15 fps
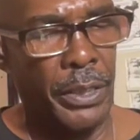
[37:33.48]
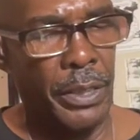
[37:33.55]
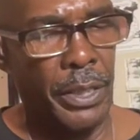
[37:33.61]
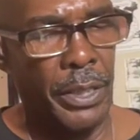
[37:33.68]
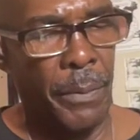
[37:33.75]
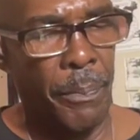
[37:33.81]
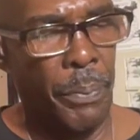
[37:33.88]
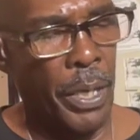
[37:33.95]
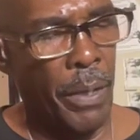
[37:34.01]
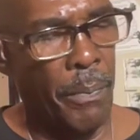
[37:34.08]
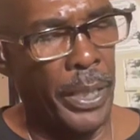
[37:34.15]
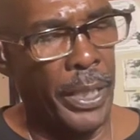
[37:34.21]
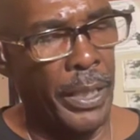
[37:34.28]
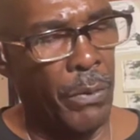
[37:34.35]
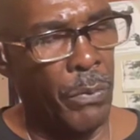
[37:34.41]
the
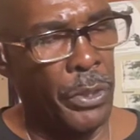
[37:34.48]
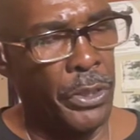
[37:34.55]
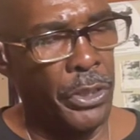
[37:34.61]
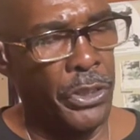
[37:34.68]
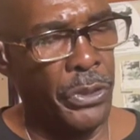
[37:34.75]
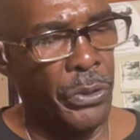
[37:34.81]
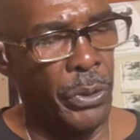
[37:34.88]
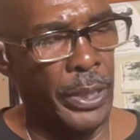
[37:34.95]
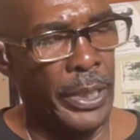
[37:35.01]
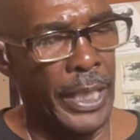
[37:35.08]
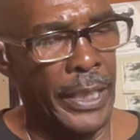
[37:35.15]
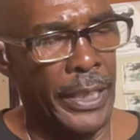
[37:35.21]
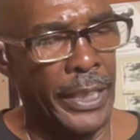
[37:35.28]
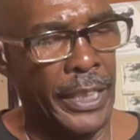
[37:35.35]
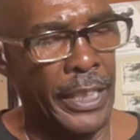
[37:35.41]
public was assured
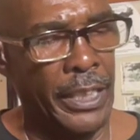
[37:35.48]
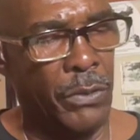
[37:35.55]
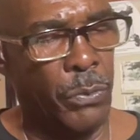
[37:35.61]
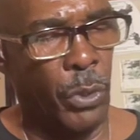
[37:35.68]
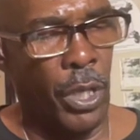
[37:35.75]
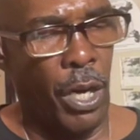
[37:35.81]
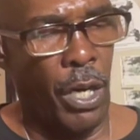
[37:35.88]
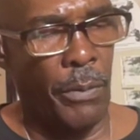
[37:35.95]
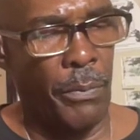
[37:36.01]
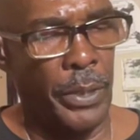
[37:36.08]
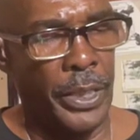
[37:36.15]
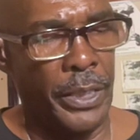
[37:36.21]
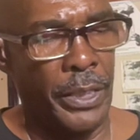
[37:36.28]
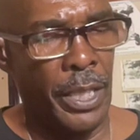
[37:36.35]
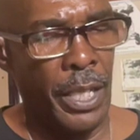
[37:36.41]
that these were
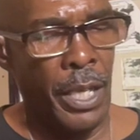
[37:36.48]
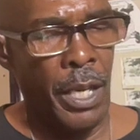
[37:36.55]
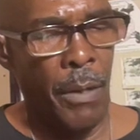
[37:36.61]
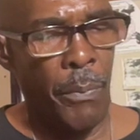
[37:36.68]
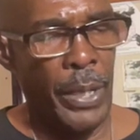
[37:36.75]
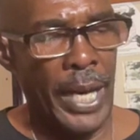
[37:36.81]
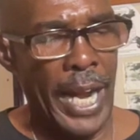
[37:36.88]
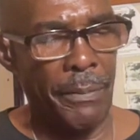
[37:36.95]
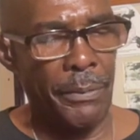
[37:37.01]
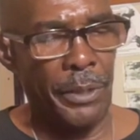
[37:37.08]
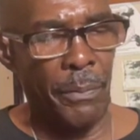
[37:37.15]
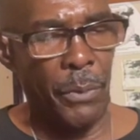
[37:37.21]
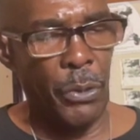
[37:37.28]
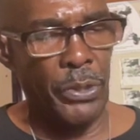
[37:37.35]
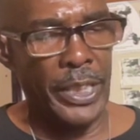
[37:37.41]
harmless. Perhaps the
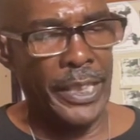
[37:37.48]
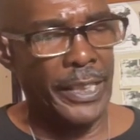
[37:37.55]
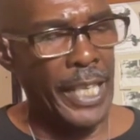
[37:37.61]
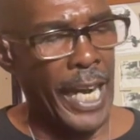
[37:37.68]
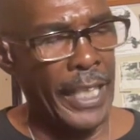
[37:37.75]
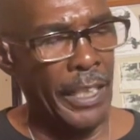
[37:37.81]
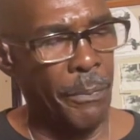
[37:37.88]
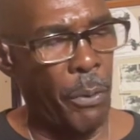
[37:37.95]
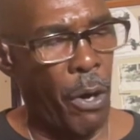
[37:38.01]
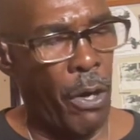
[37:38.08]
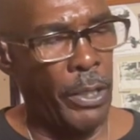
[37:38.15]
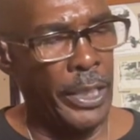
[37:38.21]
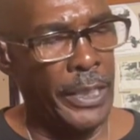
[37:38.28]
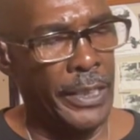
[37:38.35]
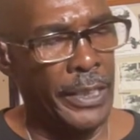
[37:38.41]
most exciting
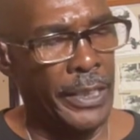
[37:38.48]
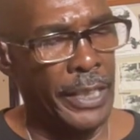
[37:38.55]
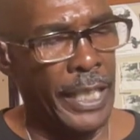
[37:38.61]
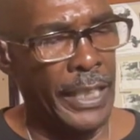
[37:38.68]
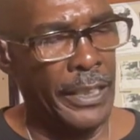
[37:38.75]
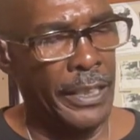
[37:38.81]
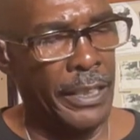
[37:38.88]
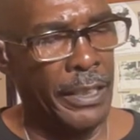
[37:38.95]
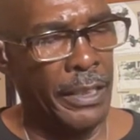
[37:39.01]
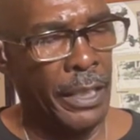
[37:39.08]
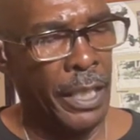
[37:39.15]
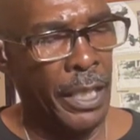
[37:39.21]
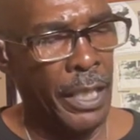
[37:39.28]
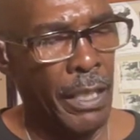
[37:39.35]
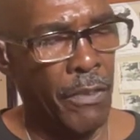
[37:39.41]
part is the section
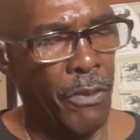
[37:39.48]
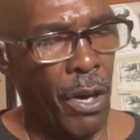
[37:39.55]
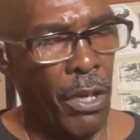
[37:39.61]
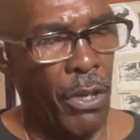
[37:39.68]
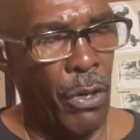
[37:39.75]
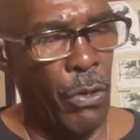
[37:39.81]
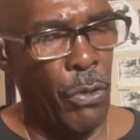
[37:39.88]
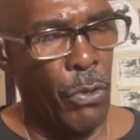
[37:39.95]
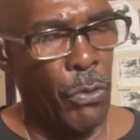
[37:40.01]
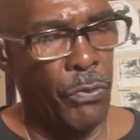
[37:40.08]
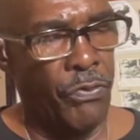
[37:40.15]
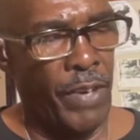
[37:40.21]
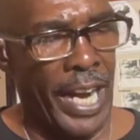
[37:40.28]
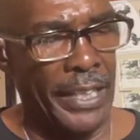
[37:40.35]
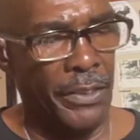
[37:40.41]
of our old
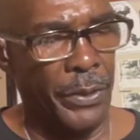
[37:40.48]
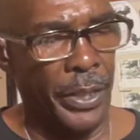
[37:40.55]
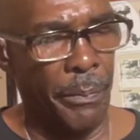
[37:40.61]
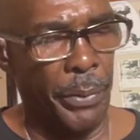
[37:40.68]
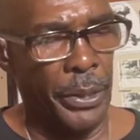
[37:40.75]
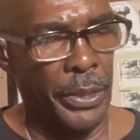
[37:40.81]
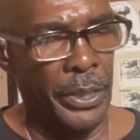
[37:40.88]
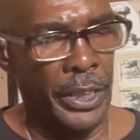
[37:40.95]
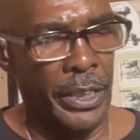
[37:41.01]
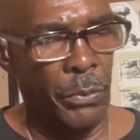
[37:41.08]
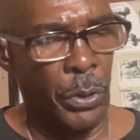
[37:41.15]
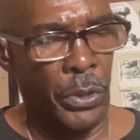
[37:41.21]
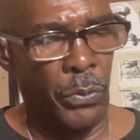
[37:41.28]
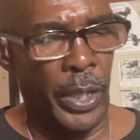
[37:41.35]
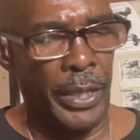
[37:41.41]
factory abilities,
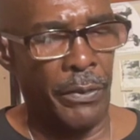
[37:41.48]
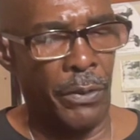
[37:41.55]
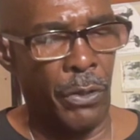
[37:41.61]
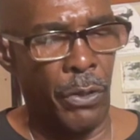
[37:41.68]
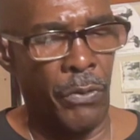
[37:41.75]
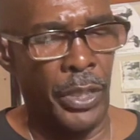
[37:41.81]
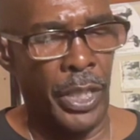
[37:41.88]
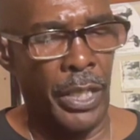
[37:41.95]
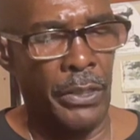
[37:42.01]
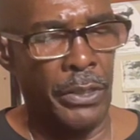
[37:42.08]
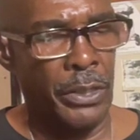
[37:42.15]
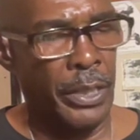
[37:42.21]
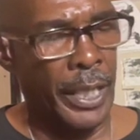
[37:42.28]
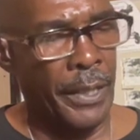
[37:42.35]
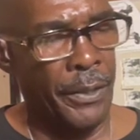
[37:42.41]
which Redgrove and others
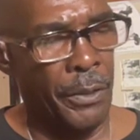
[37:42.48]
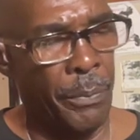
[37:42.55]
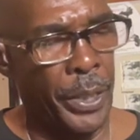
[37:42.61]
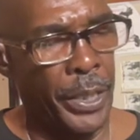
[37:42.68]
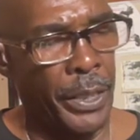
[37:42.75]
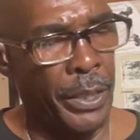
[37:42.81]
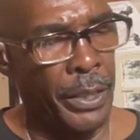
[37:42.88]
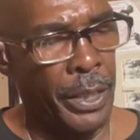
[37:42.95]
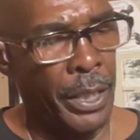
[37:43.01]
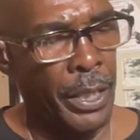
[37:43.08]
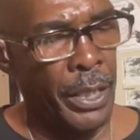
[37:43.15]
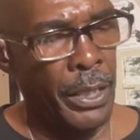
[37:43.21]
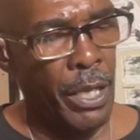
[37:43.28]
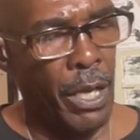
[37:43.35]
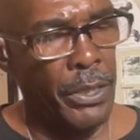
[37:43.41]
claim to be the
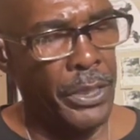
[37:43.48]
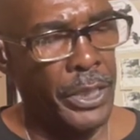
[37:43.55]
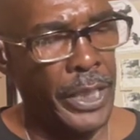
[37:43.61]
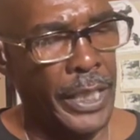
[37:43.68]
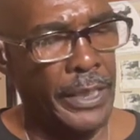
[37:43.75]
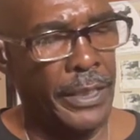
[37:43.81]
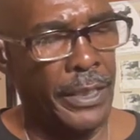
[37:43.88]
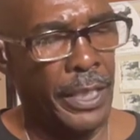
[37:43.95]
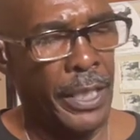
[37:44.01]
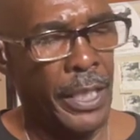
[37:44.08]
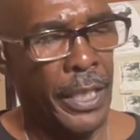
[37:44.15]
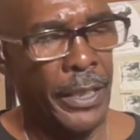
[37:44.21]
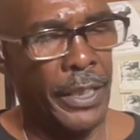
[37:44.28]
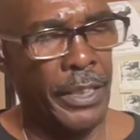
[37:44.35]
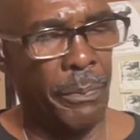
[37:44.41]
lost sense.
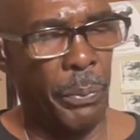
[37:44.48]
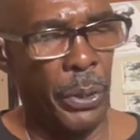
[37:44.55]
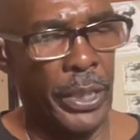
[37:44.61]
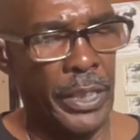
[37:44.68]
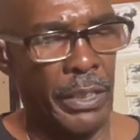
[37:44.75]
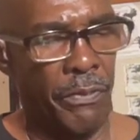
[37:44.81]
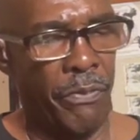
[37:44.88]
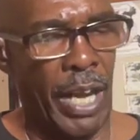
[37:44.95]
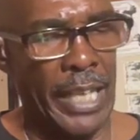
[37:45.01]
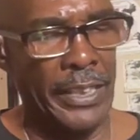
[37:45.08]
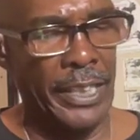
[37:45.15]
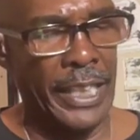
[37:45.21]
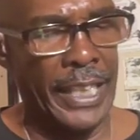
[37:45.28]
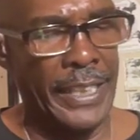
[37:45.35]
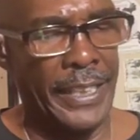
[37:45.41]
This book is a
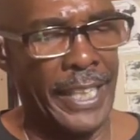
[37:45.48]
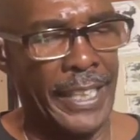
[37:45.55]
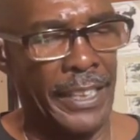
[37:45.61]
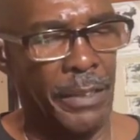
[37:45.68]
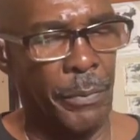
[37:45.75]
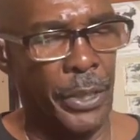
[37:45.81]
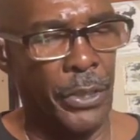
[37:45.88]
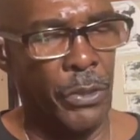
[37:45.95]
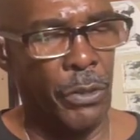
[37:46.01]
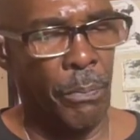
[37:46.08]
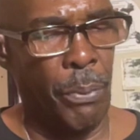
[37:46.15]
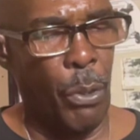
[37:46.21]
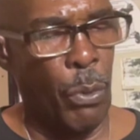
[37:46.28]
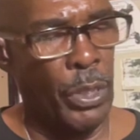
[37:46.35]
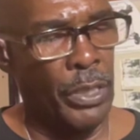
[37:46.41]
fascinating testament to the
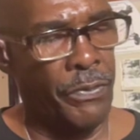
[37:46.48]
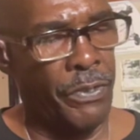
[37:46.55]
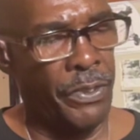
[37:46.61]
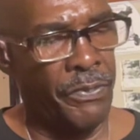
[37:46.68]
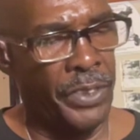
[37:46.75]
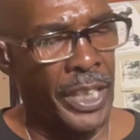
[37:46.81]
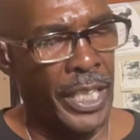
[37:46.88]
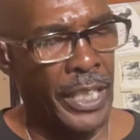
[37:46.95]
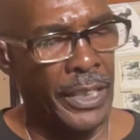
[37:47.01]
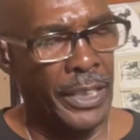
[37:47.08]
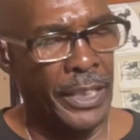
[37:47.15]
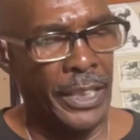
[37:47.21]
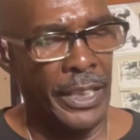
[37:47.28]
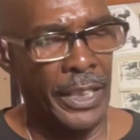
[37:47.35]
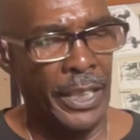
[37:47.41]
poet's
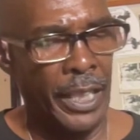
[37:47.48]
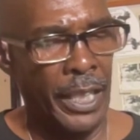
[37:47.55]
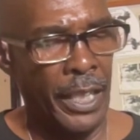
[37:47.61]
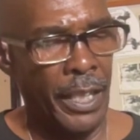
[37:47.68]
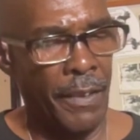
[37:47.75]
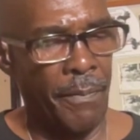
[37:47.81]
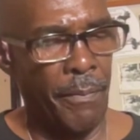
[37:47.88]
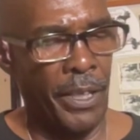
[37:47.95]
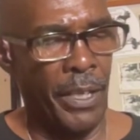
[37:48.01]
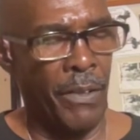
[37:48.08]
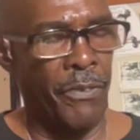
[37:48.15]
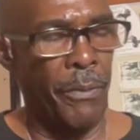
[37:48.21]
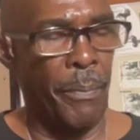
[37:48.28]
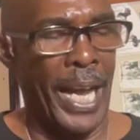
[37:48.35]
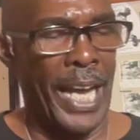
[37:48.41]
fecundity
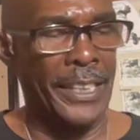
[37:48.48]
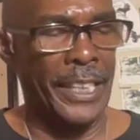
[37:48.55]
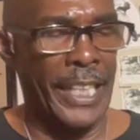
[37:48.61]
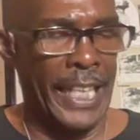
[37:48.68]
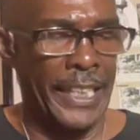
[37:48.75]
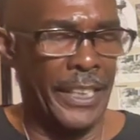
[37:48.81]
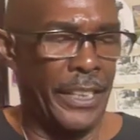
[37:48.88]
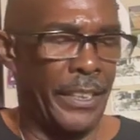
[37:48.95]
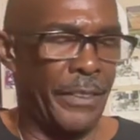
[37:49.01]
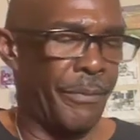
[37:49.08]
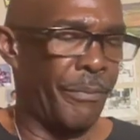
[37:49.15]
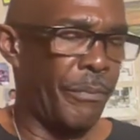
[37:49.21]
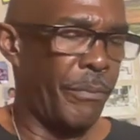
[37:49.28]
of imagination.